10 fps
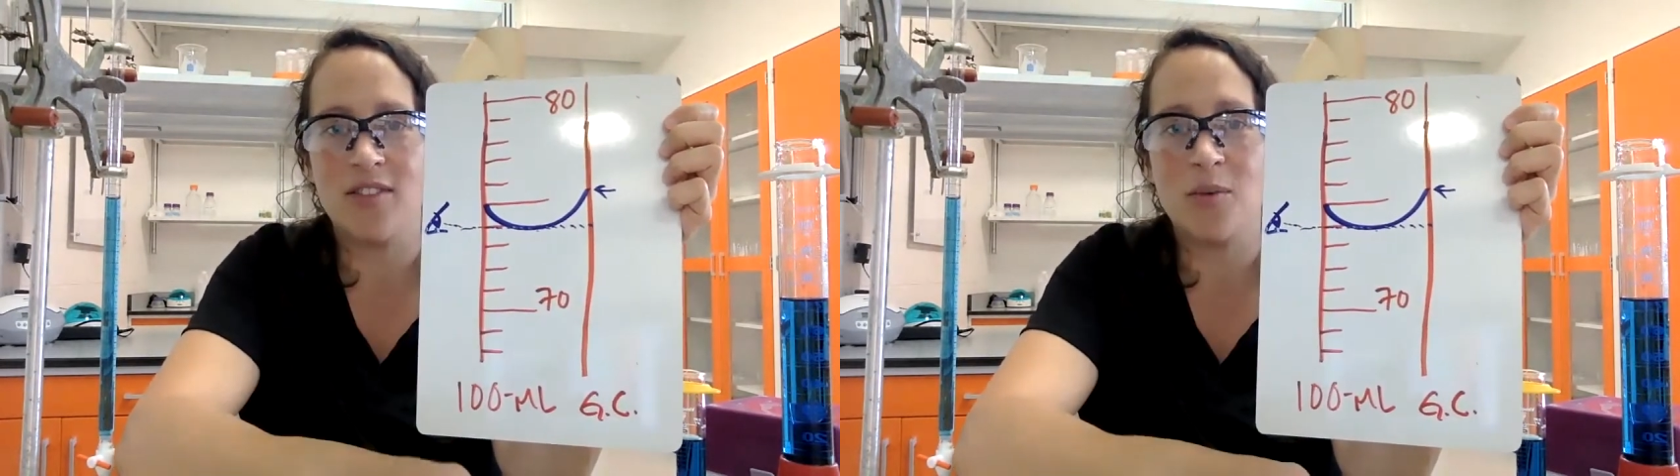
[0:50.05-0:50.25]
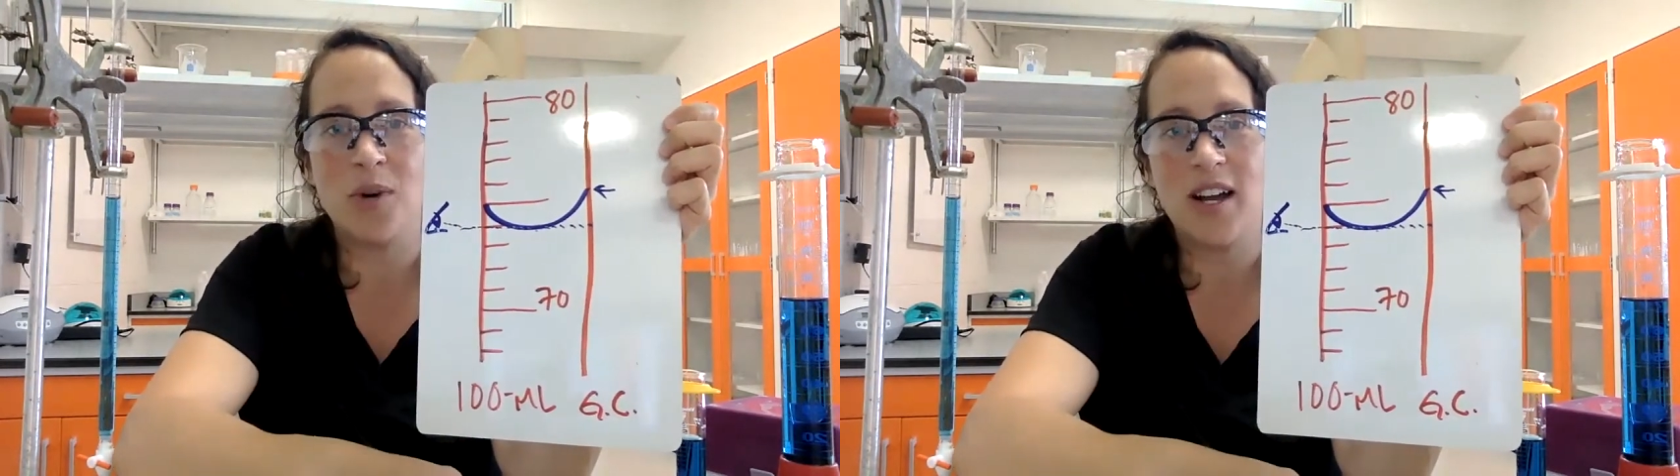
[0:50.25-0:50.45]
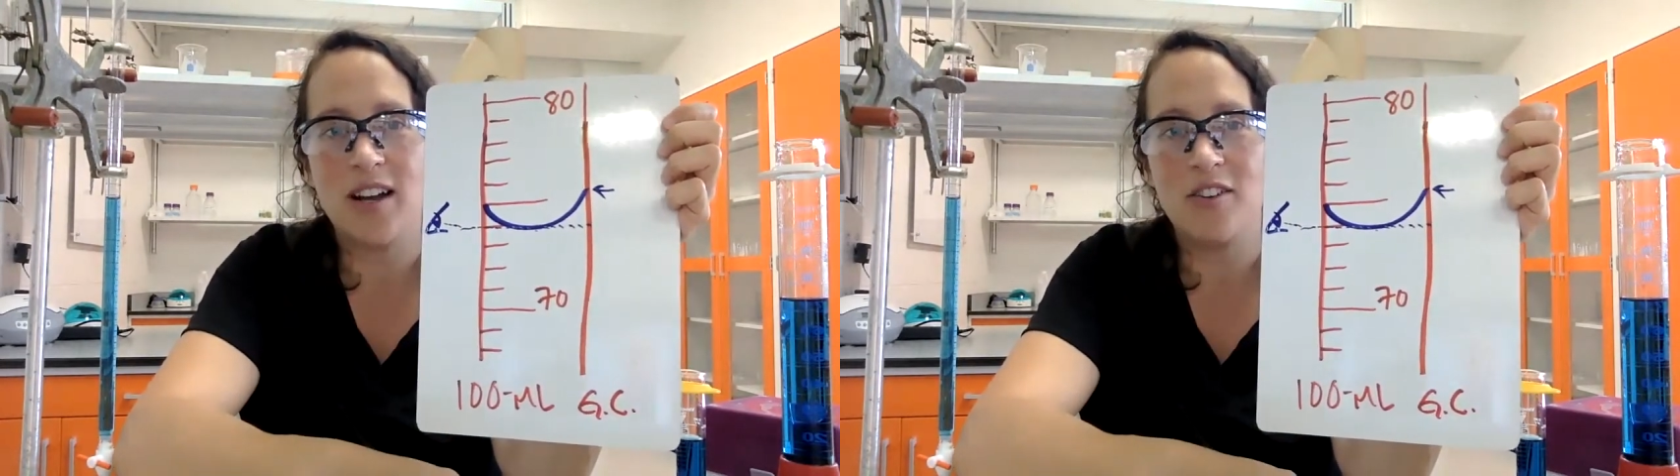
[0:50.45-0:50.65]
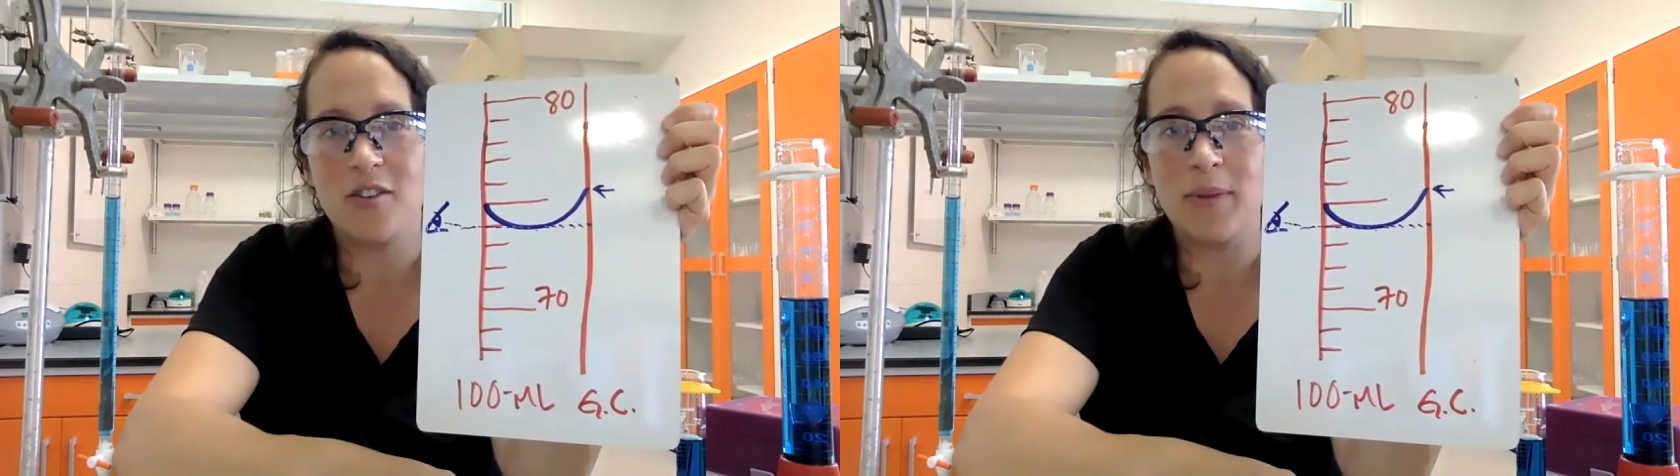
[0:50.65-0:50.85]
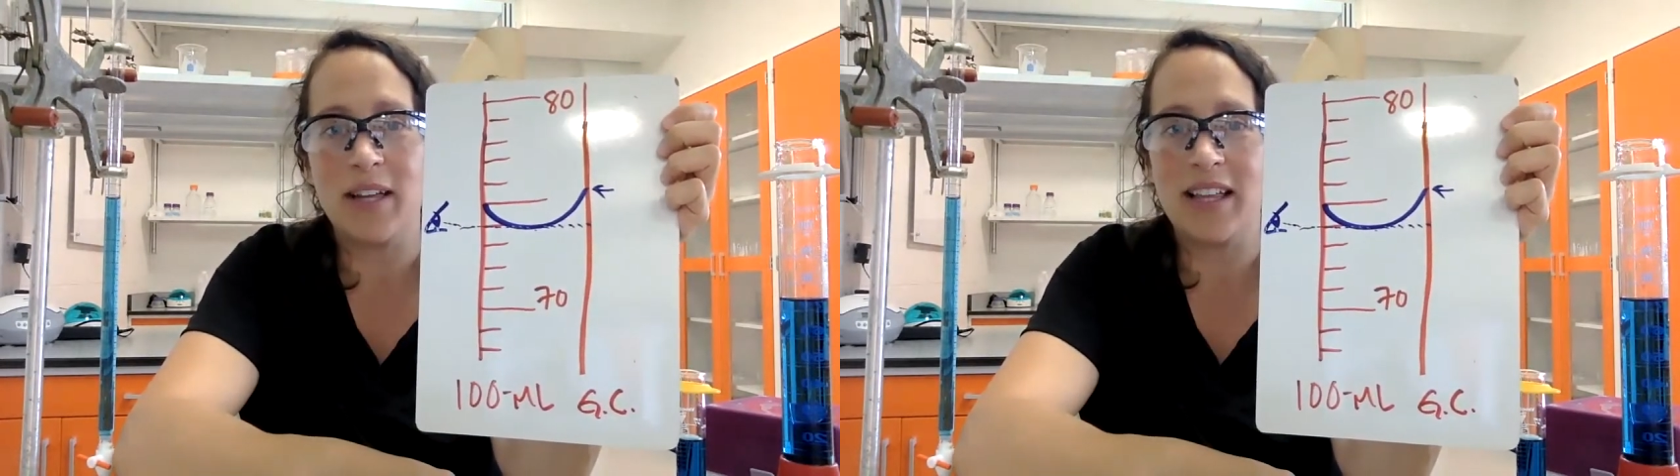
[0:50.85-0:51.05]
the
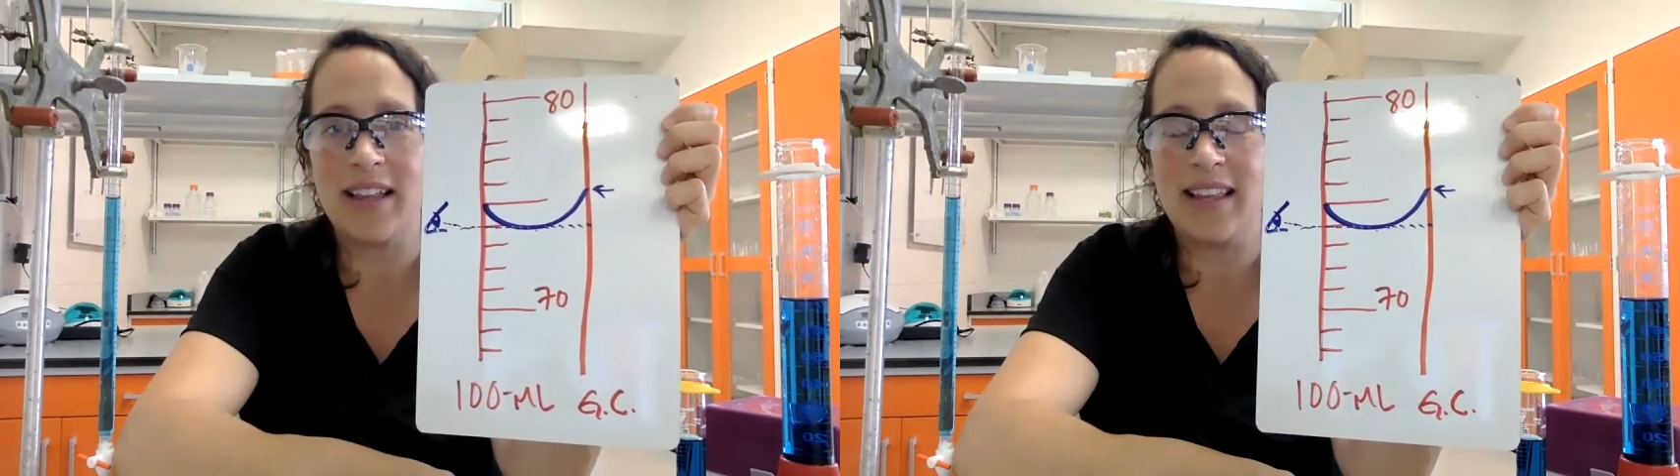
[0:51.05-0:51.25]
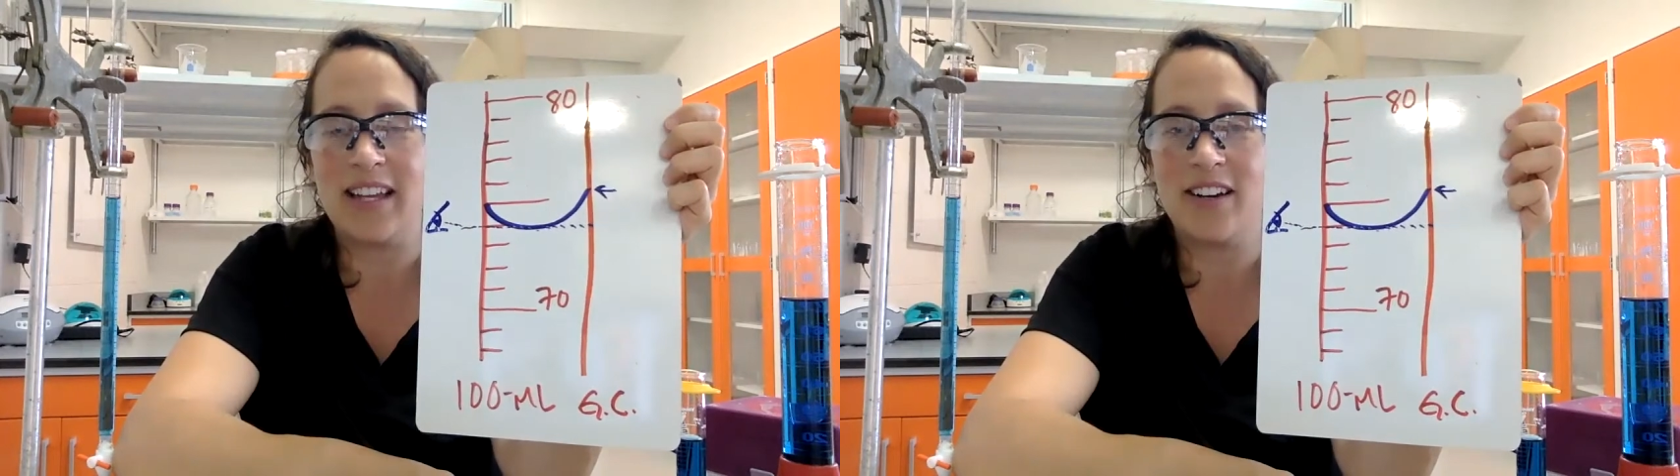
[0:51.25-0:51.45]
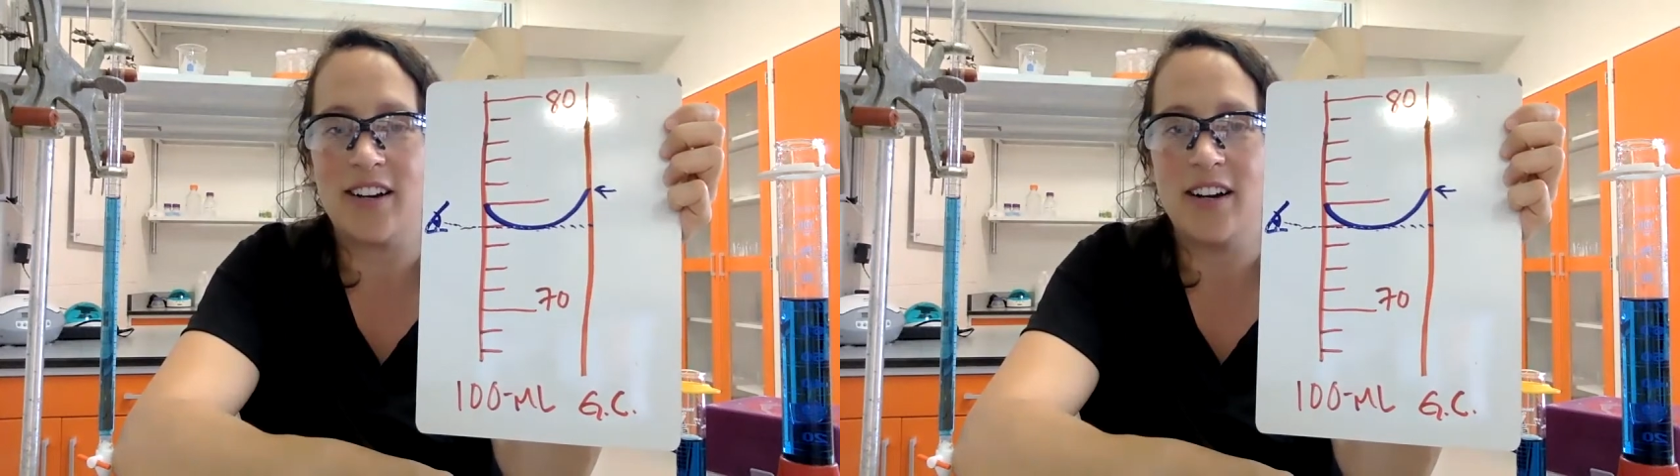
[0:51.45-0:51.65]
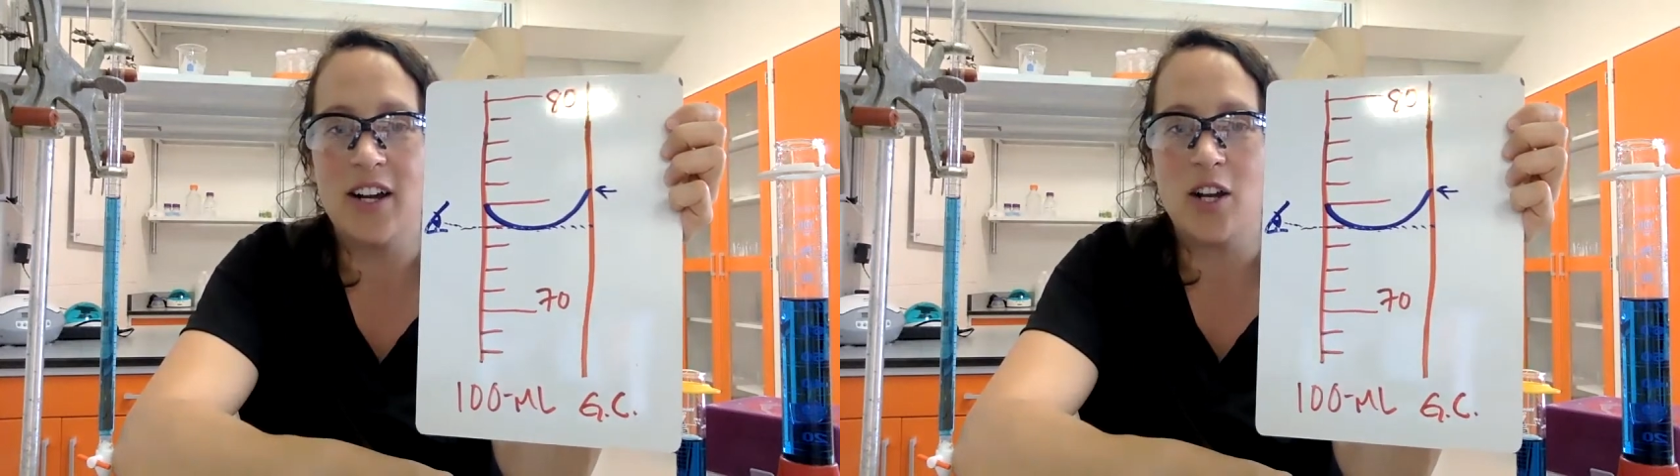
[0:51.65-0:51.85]
100 milliliter